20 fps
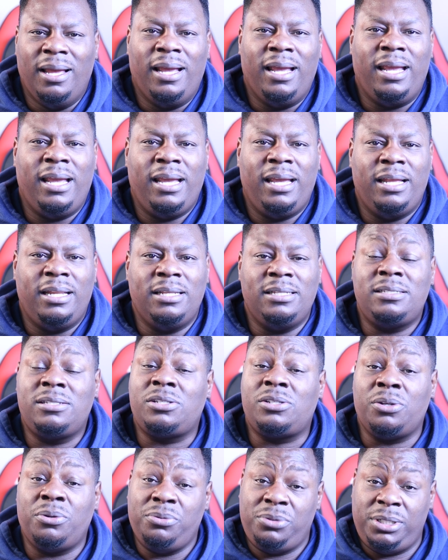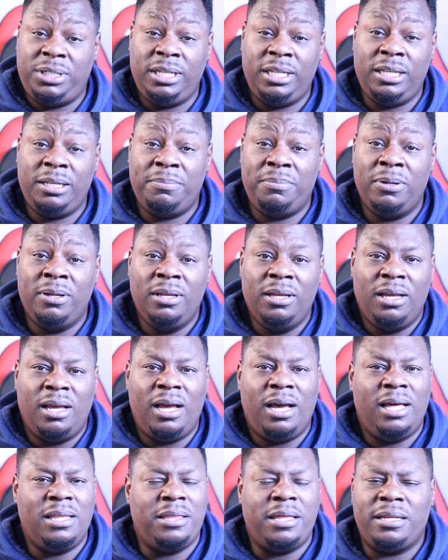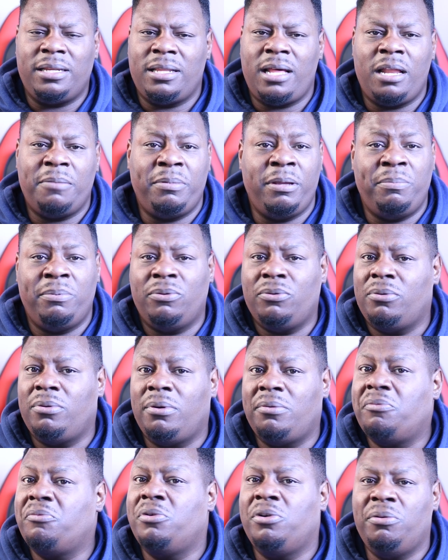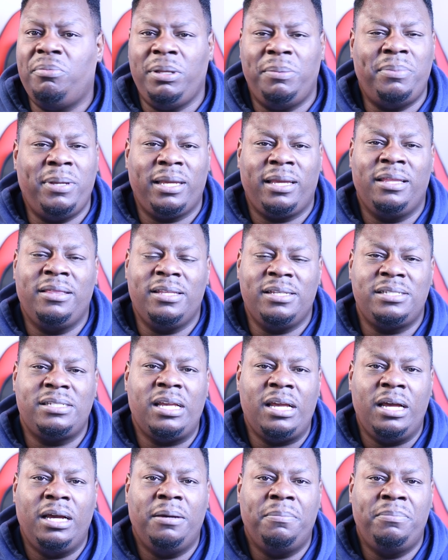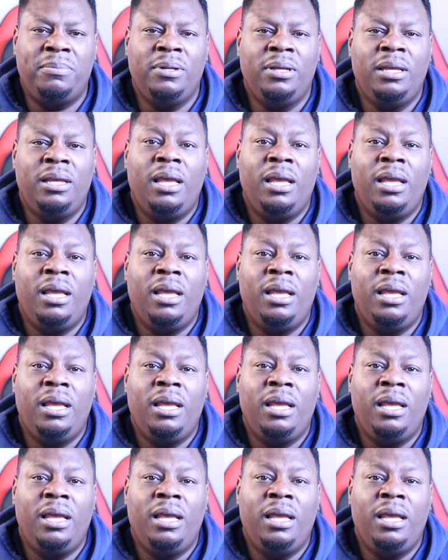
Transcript: and it's so cheap that a lot of people will be picking this up.